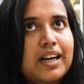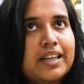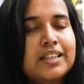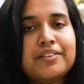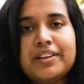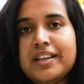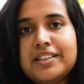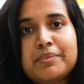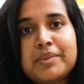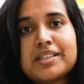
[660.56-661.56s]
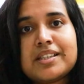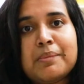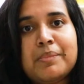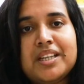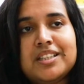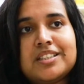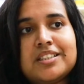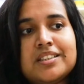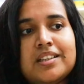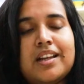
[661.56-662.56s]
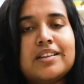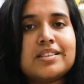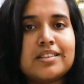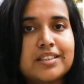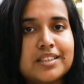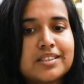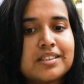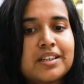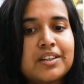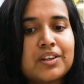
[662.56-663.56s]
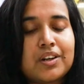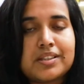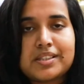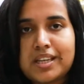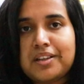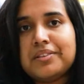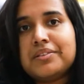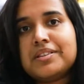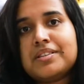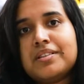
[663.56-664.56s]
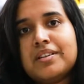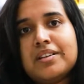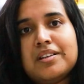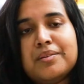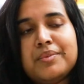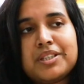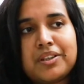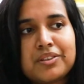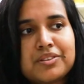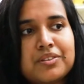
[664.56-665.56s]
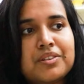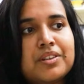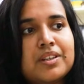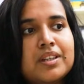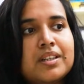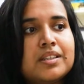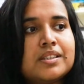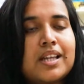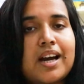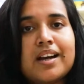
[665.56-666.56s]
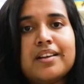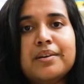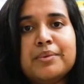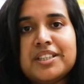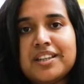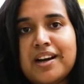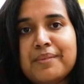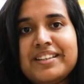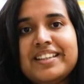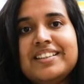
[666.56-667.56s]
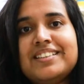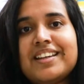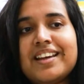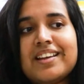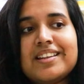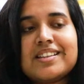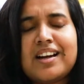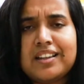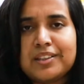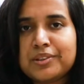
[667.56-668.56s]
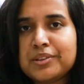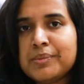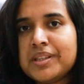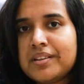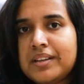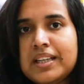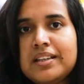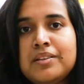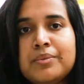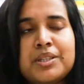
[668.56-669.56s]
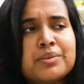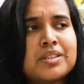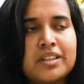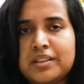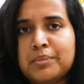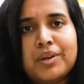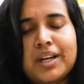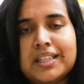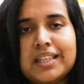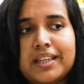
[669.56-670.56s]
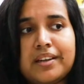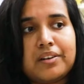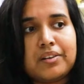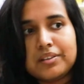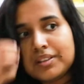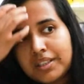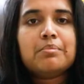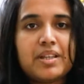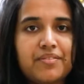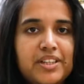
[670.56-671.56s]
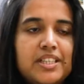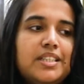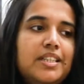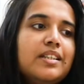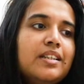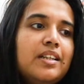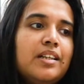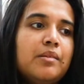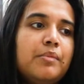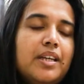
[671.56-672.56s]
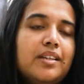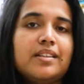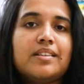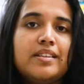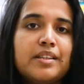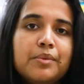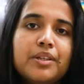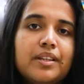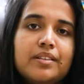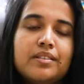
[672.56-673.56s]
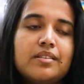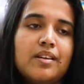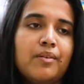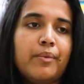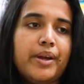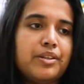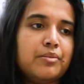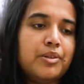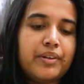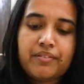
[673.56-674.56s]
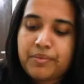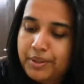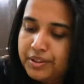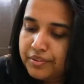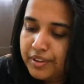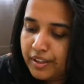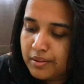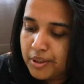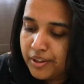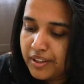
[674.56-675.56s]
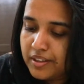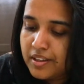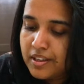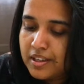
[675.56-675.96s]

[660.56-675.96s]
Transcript: I didn't read anything because I binged another series called Stay Close, which also starred Richard Armitage, and it's a Harlan Coben thriller, which was terrible. I didn't like it at all, but I finished it because this book is just way too boring for me to care about it,